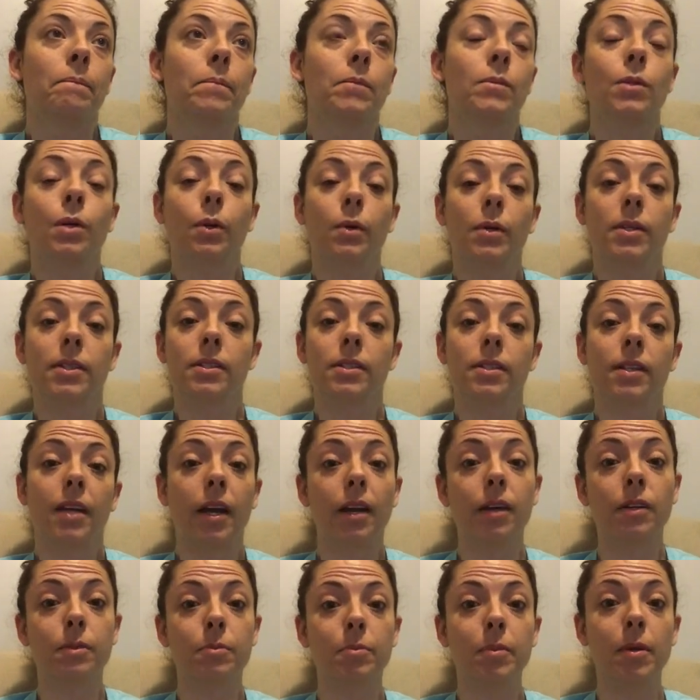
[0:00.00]
So it
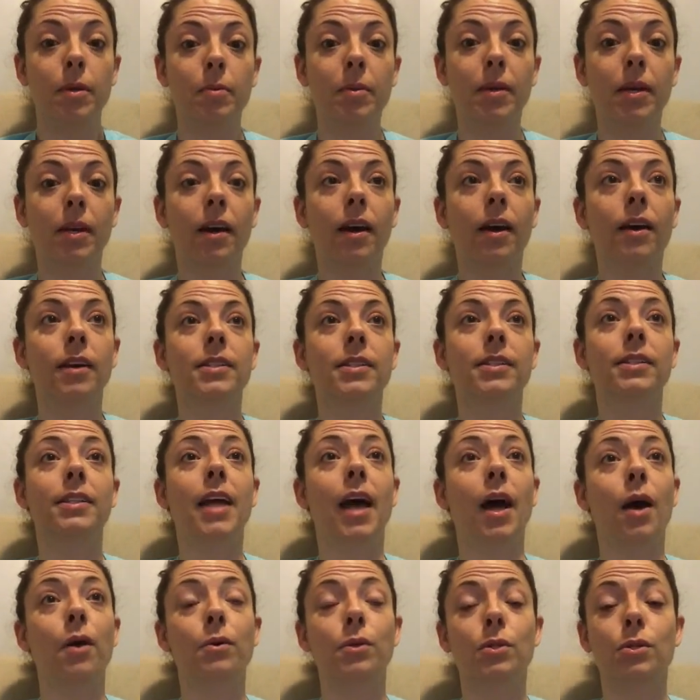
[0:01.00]
scares me because
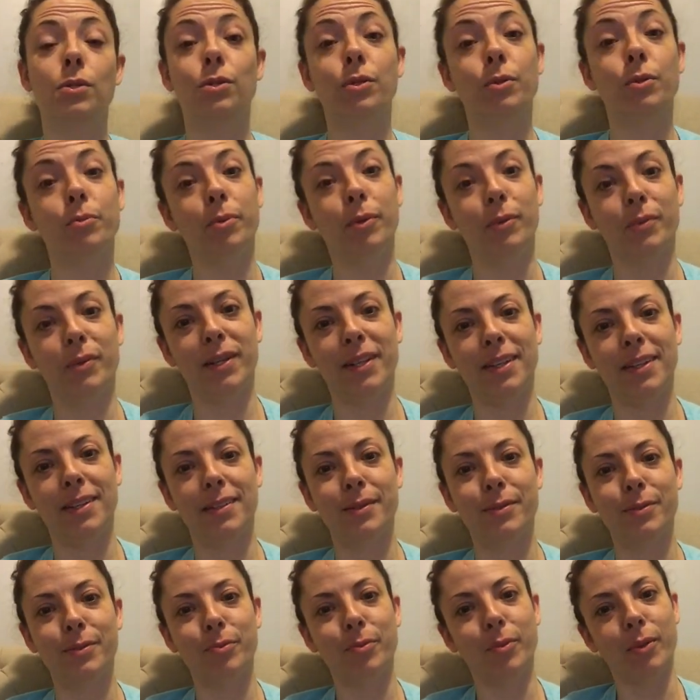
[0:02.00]
now it's super windy
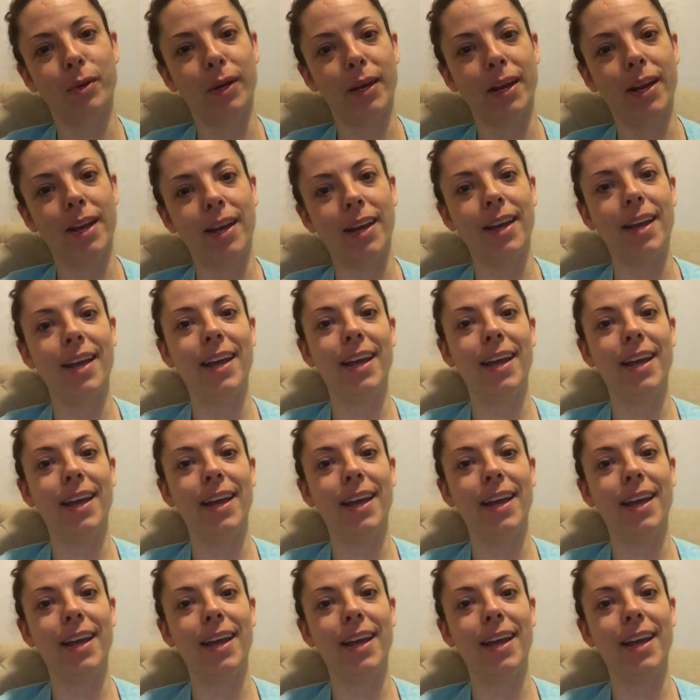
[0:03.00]
this morning,